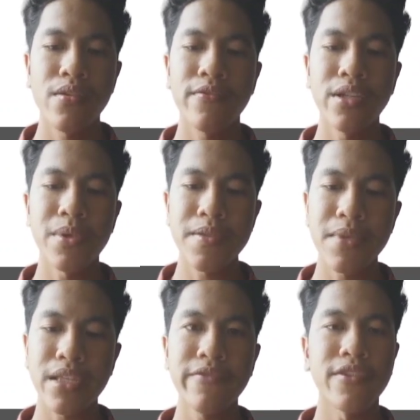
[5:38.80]
For the
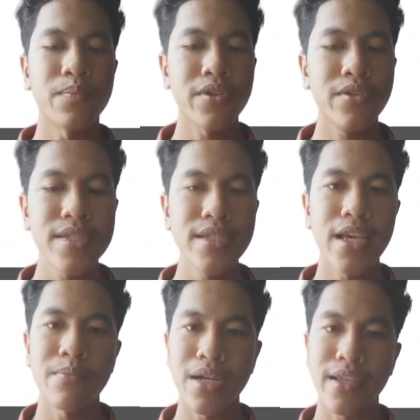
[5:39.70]
perspective of producer
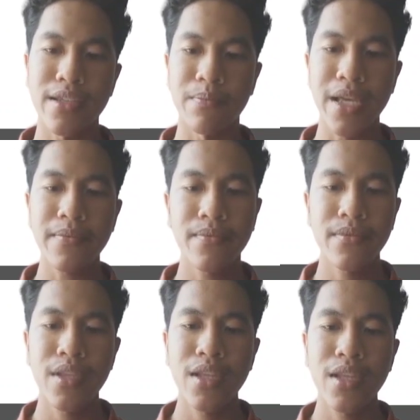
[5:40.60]
and market impact,
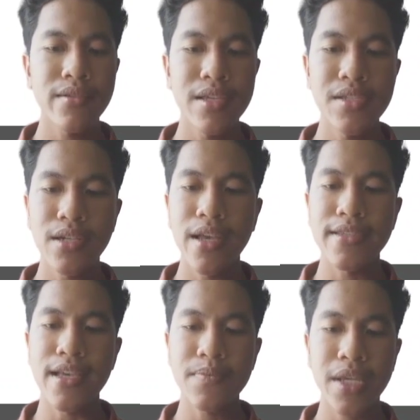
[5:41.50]
AirAsia
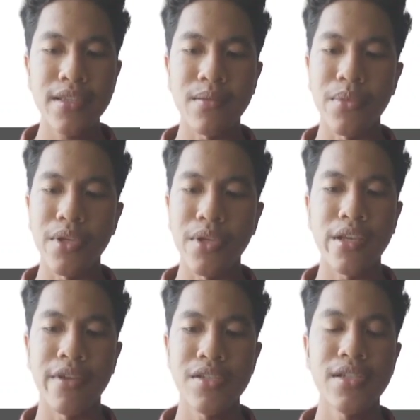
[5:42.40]
has expanded beyond
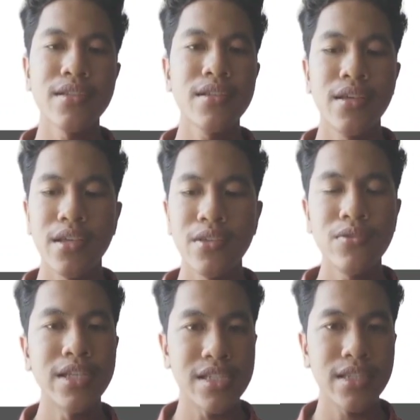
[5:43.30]
aviation
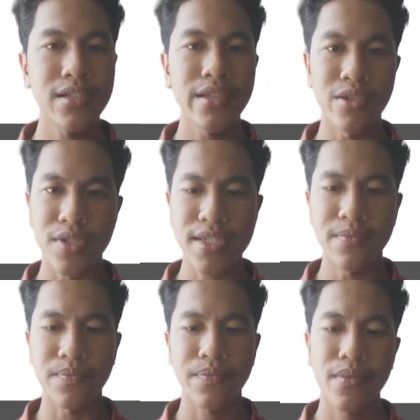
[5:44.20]
into a digital
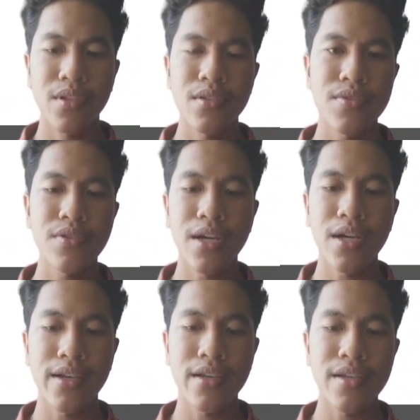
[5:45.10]
ecosystem. So,
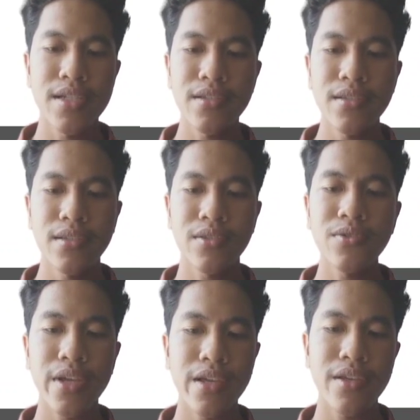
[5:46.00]
AirAsia,
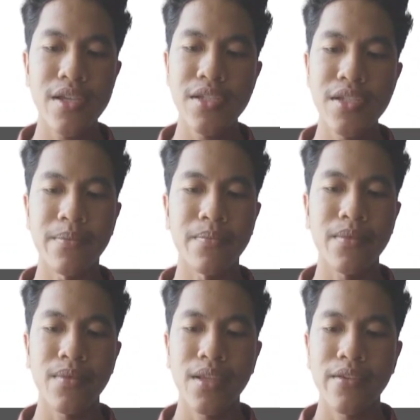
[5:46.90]
through AirAsia Farm,
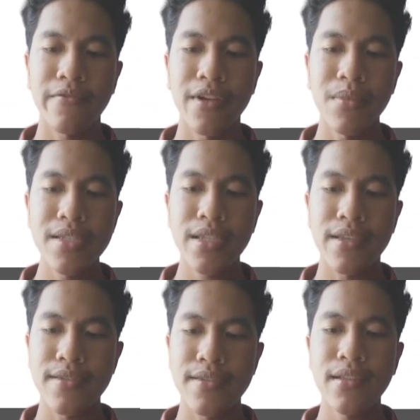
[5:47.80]
farmers
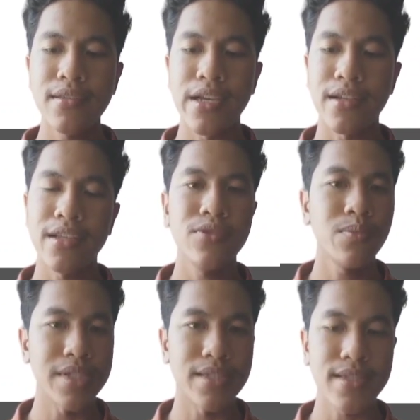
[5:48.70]
can sell directly to
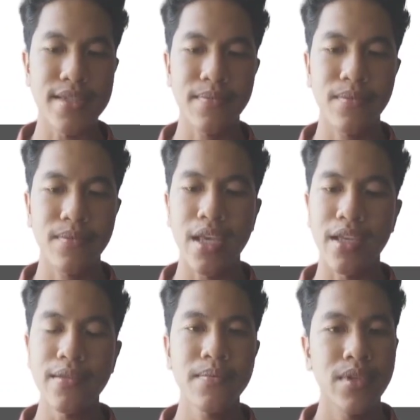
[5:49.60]
businesses,
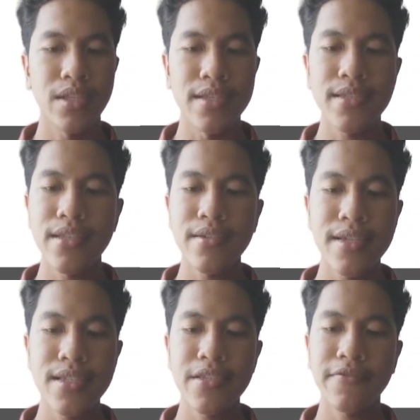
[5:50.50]
and this
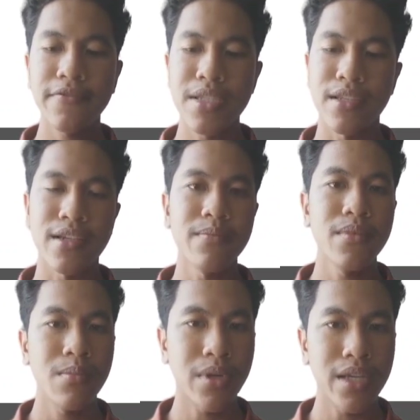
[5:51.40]
increases farmers' income
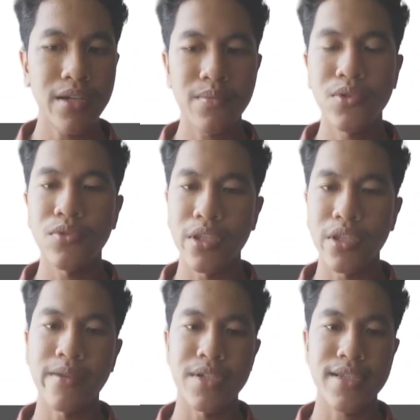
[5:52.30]
by up to
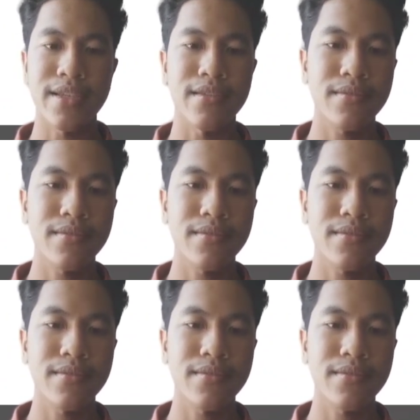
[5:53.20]
25%.